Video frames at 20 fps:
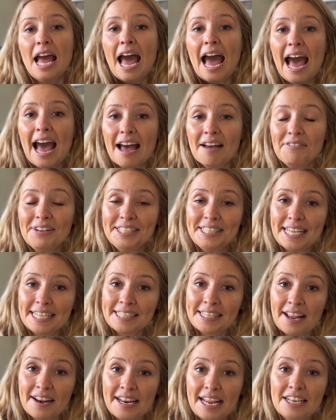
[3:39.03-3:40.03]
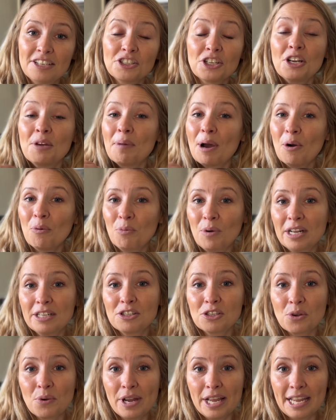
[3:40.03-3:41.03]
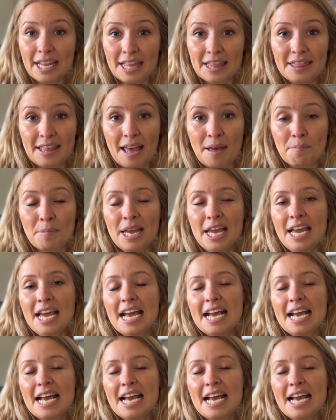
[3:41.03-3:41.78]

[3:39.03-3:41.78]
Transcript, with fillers: have a designation about what's going in them.